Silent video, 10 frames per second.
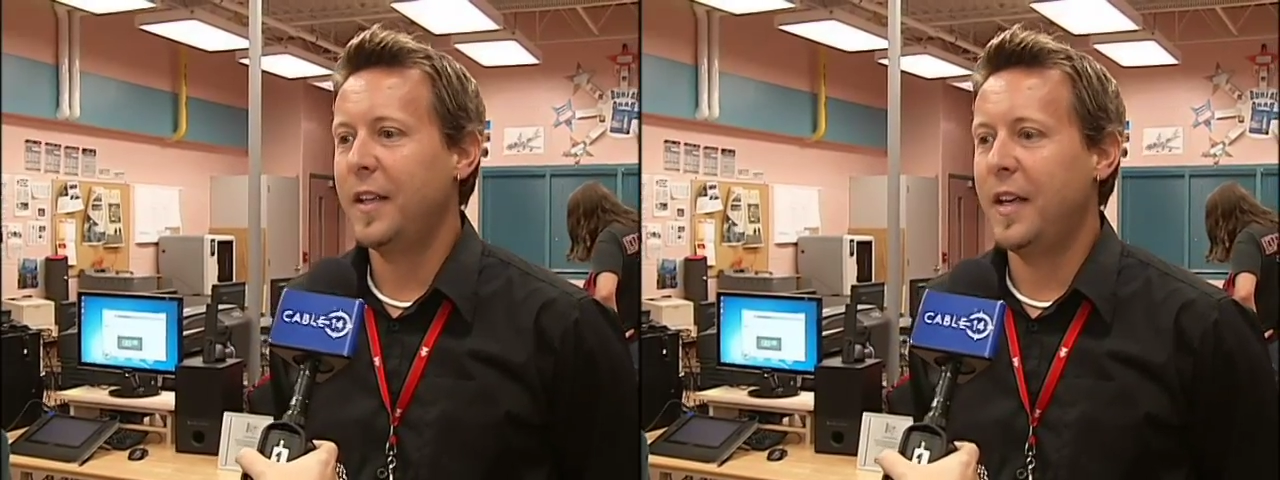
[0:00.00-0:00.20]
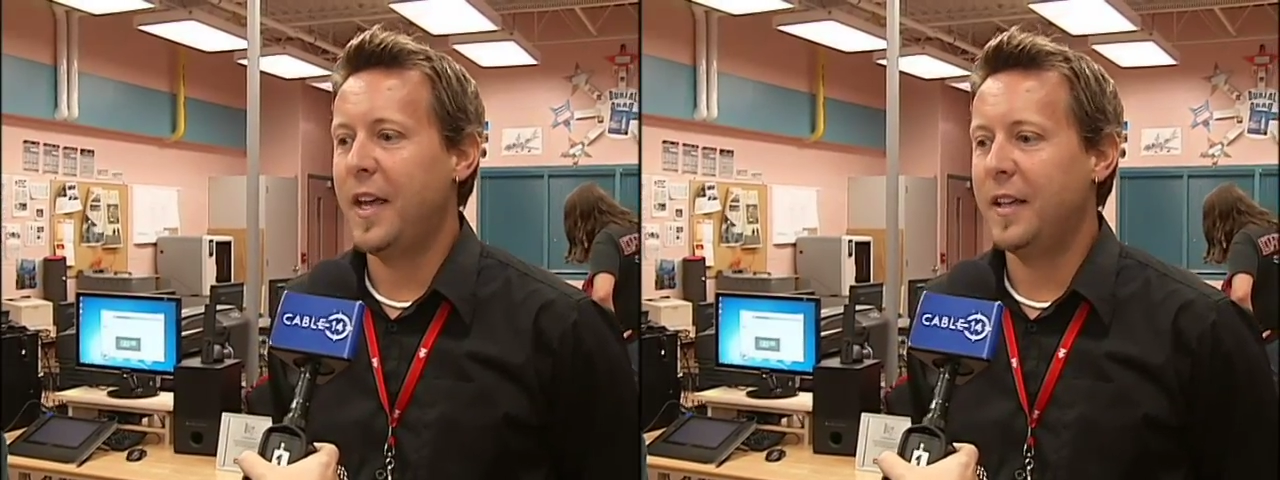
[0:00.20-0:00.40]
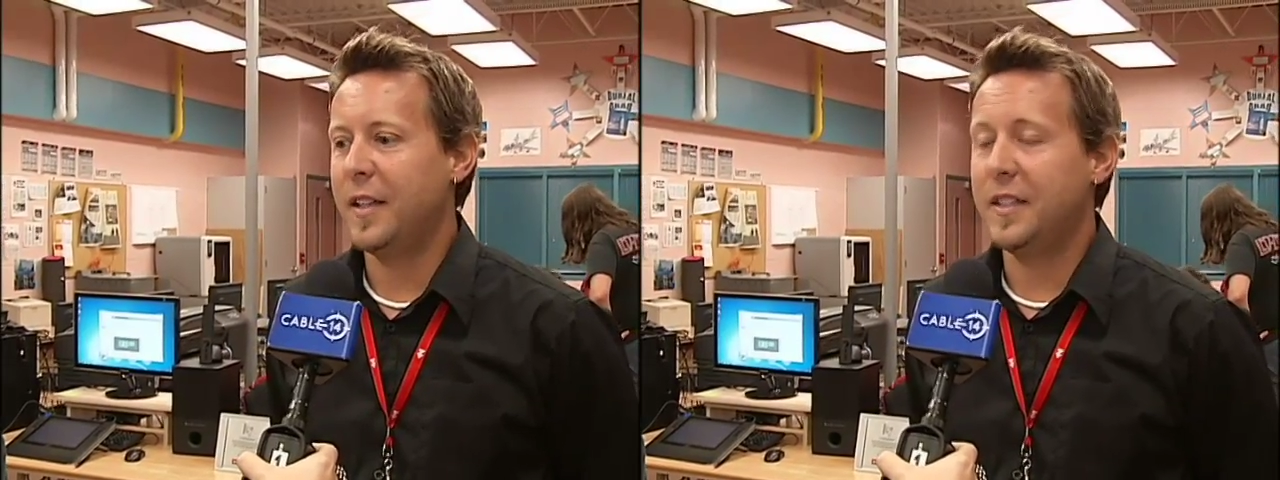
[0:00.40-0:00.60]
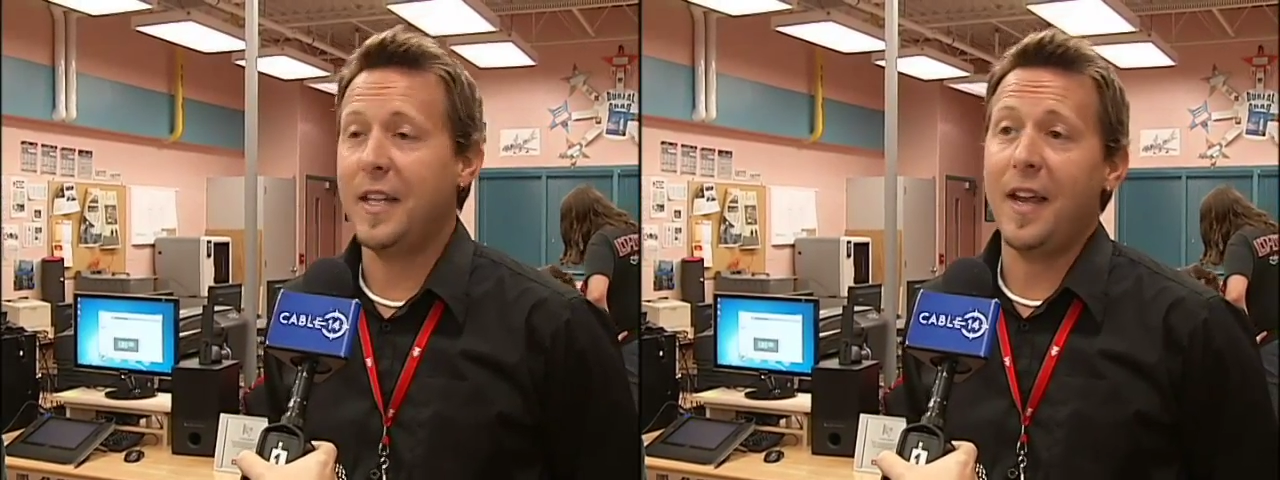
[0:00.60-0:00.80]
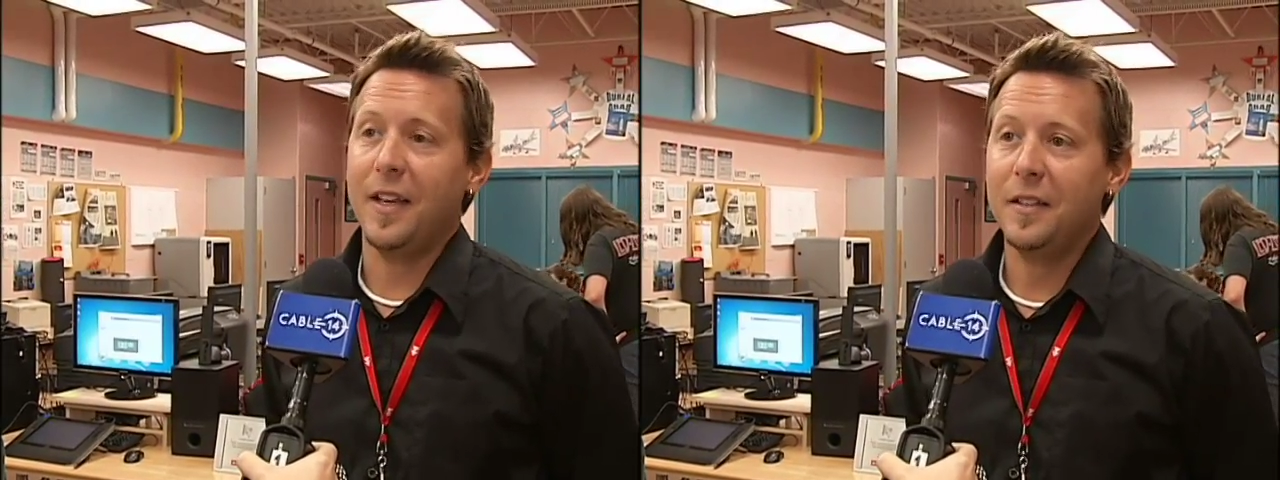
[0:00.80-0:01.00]
And uh,
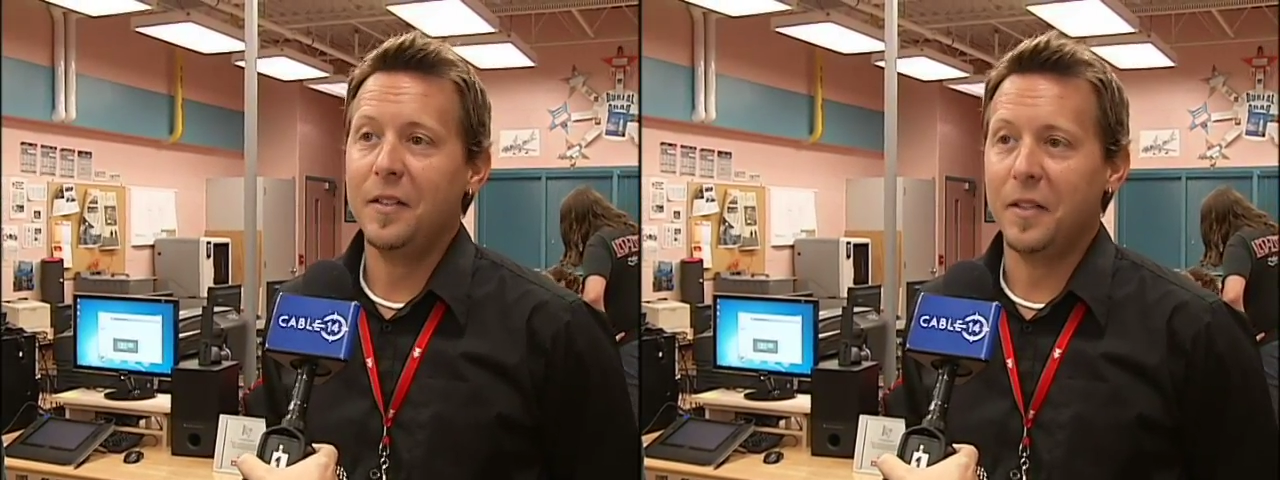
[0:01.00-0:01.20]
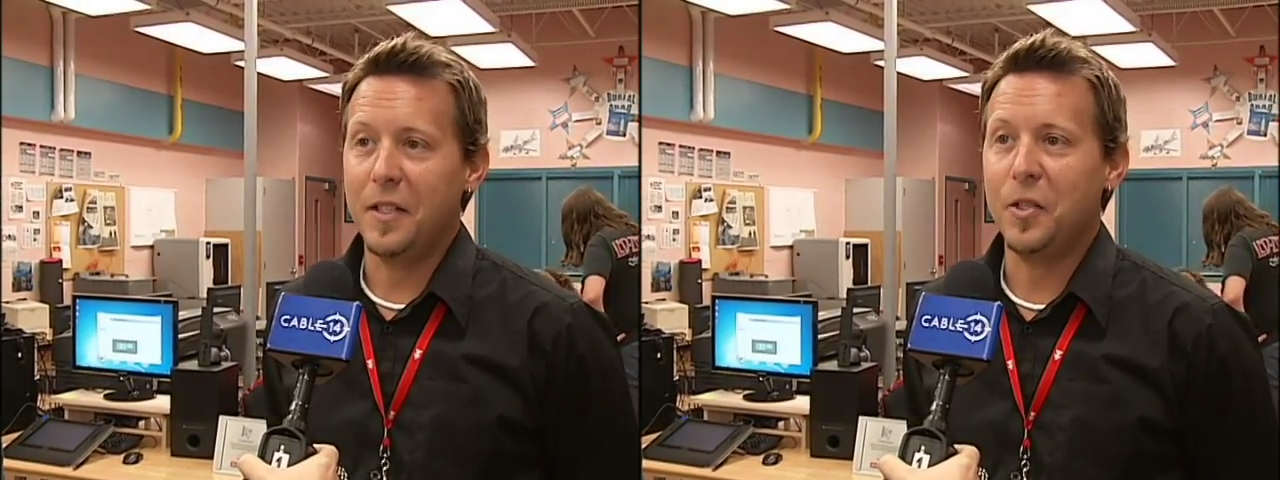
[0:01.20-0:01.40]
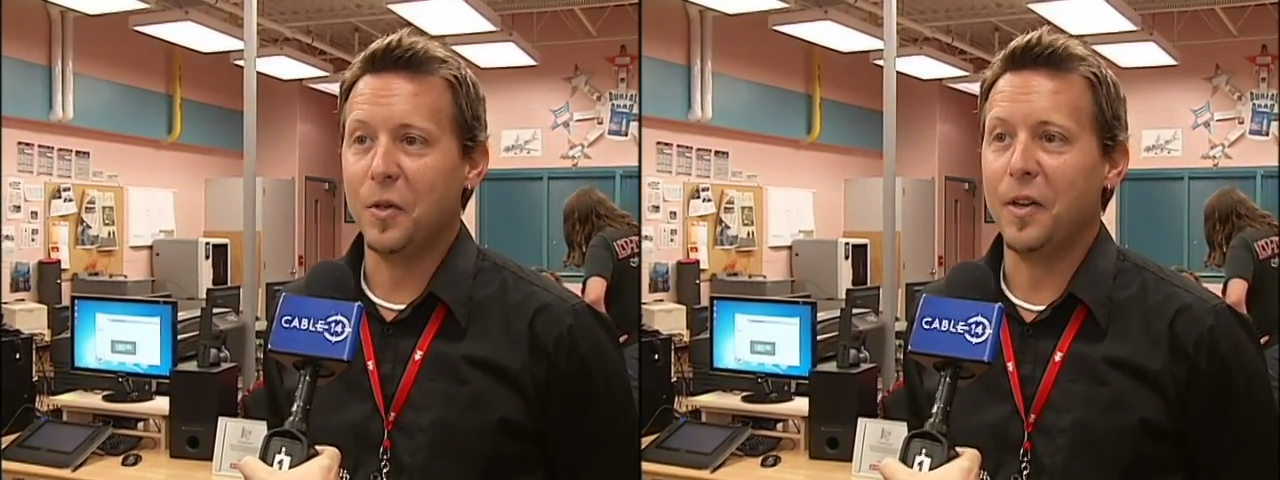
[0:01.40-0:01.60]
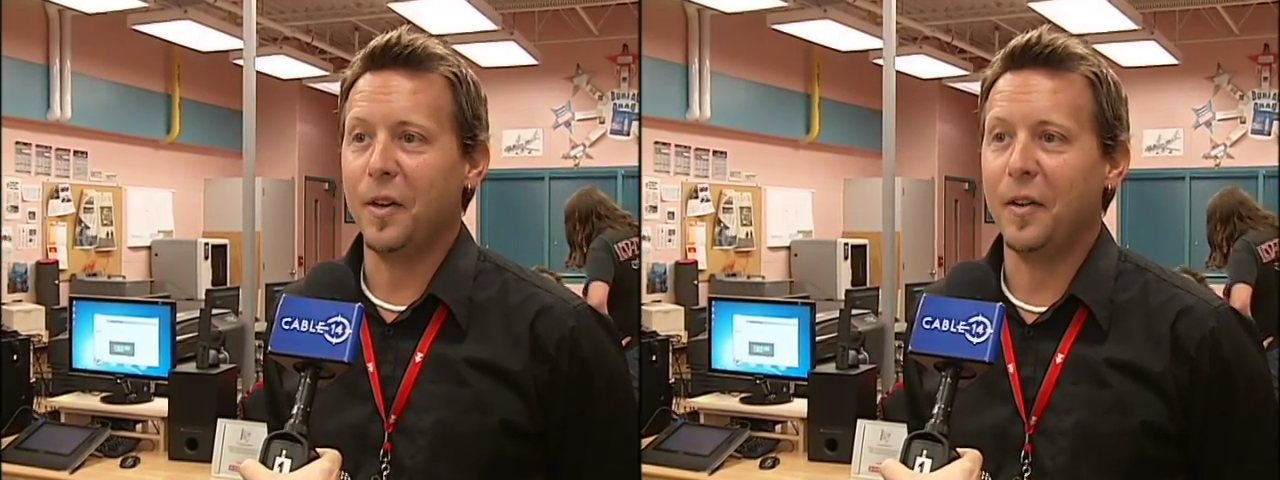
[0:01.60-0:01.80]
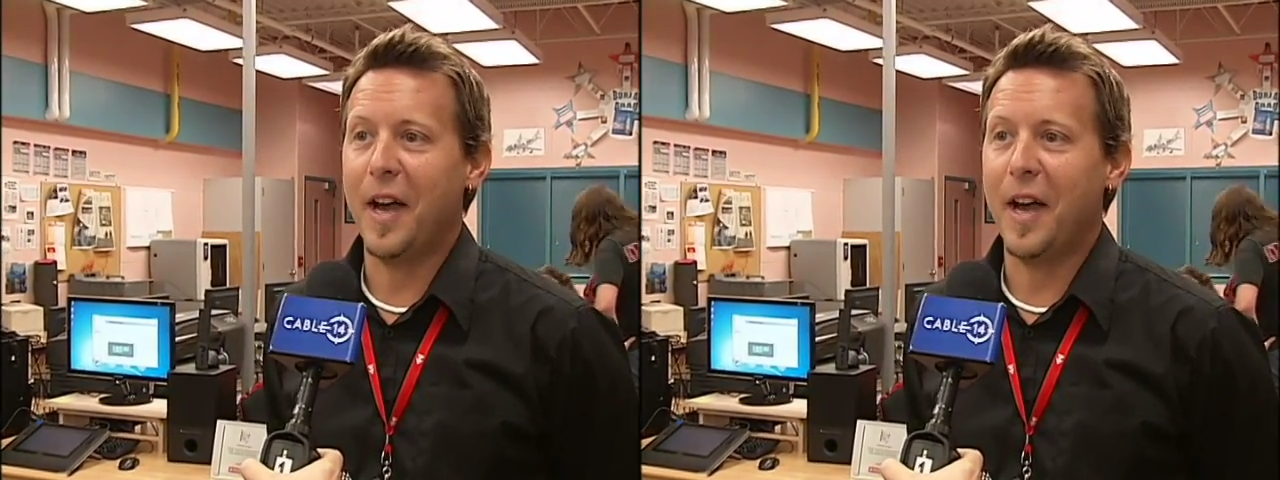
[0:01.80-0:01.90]
Dan, the teacher here,